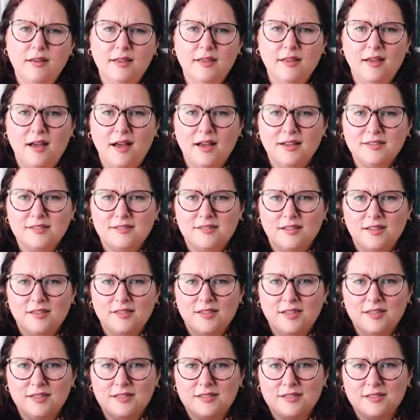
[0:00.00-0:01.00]
it has
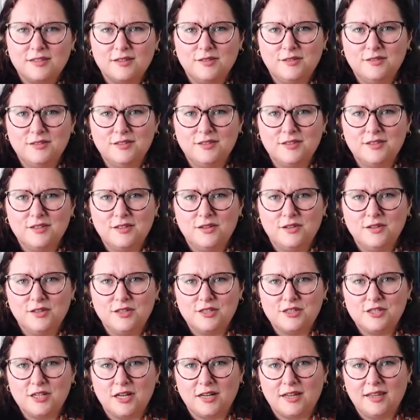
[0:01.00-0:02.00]
this under the
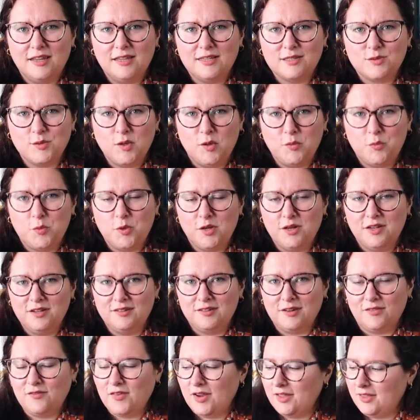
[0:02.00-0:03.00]
dust jacket as well printed
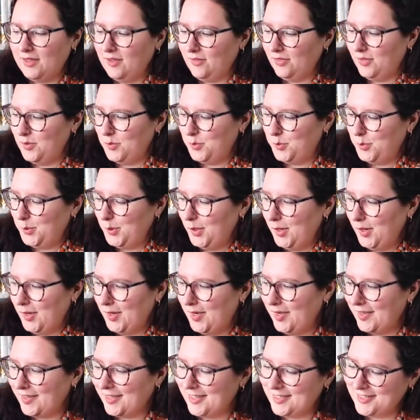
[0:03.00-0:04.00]
directly on the
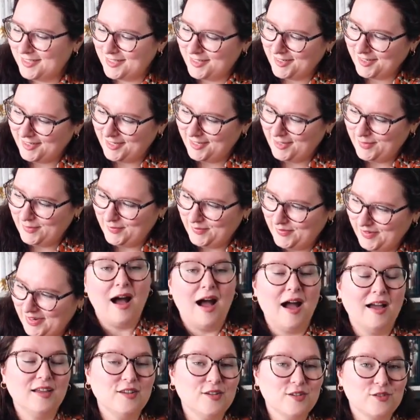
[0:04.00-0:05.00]
book. It's so cute.
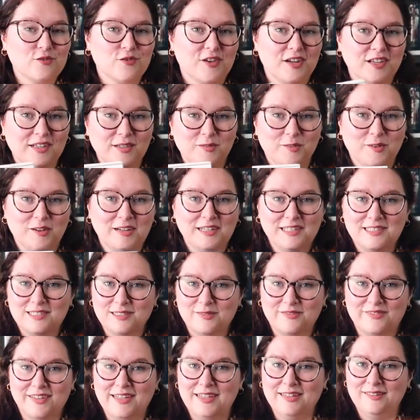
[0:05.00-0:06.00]
I just really want you
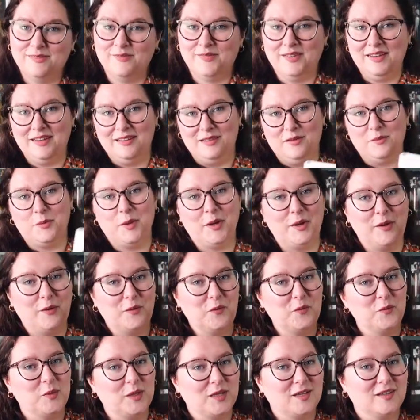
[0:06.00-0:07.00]
to read Winnie the
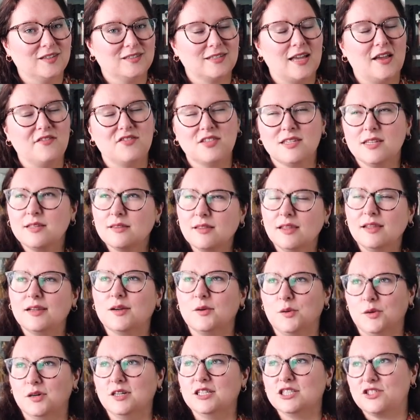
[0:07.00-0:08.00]
Pooh because I've seen like
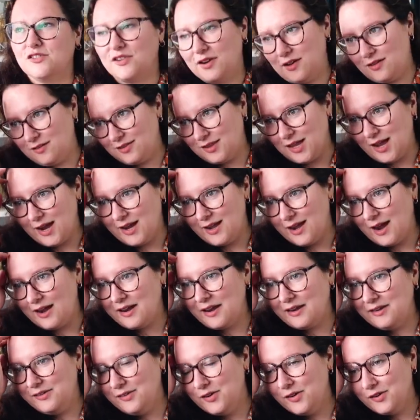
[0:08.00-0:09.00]
quotes for it online and
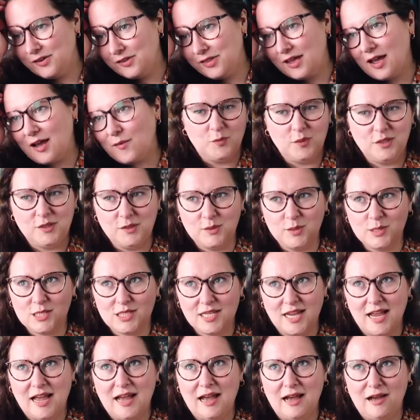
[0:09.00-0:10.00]
I know that we used
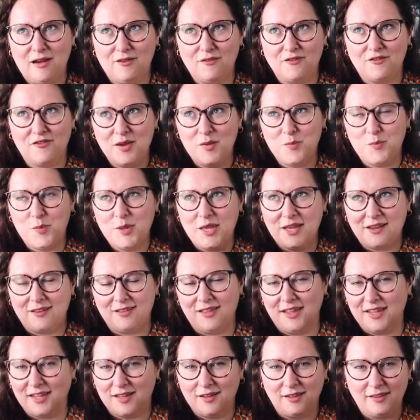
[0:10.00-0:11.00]
to have a big
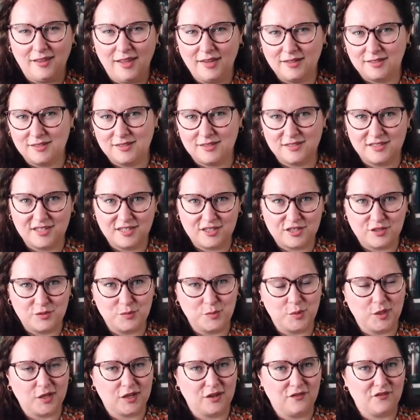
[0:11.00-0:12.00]
like collector's edition
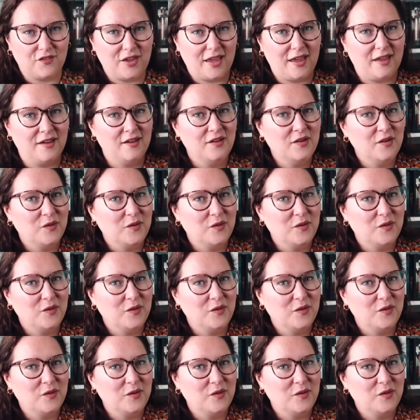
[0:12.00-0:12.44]
book of it